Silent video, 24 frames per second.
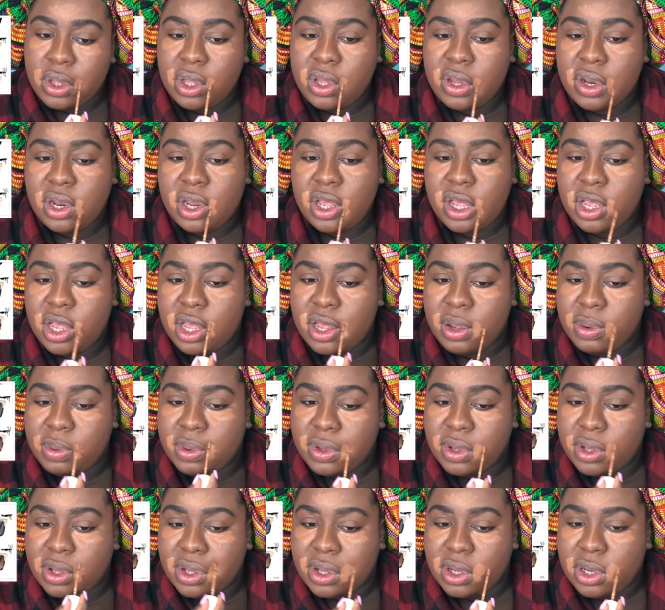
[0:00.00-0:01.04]
collab?
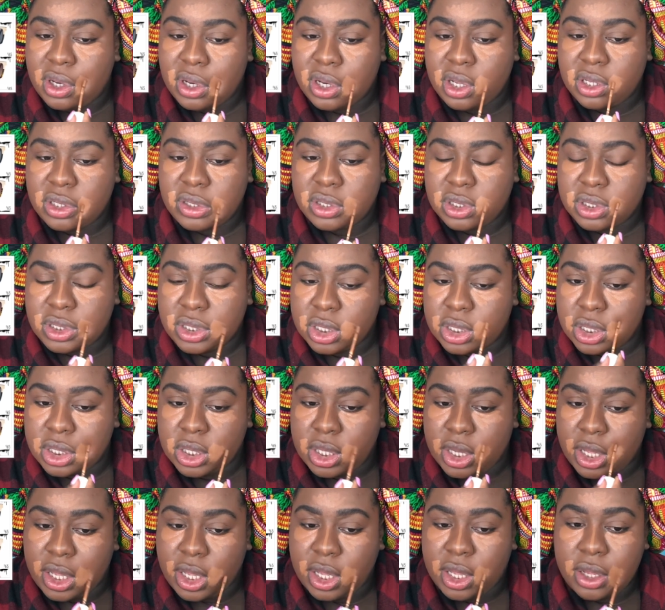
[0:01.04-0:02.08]
Uh, I'm not interested
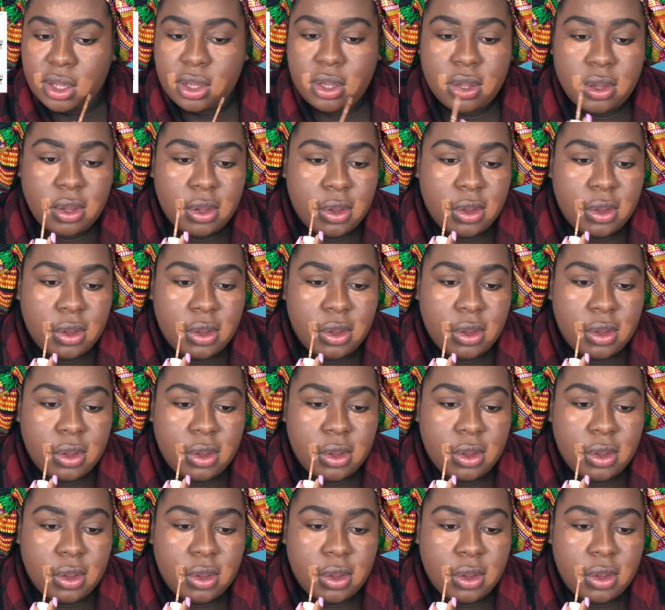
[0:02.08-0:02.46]
in that.